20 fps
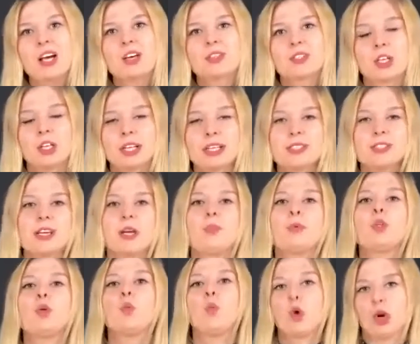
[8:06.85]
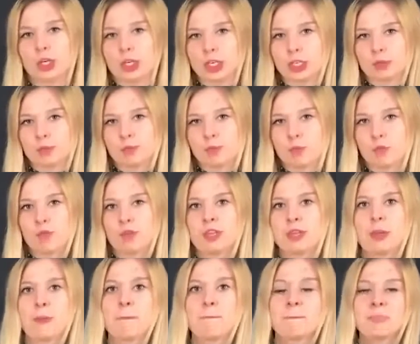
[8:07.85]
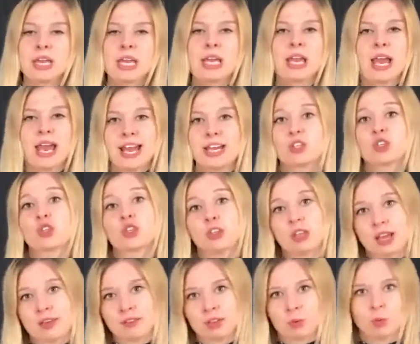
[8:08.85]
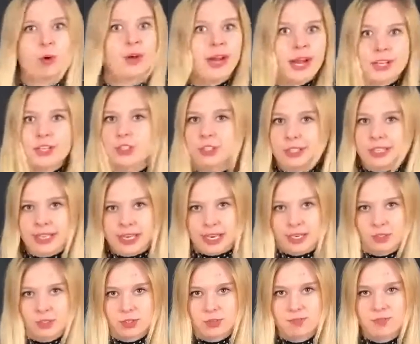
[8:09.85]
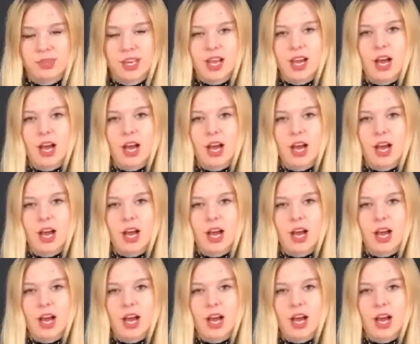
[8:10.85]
So let's start with the water, with the pH level, what actually it is.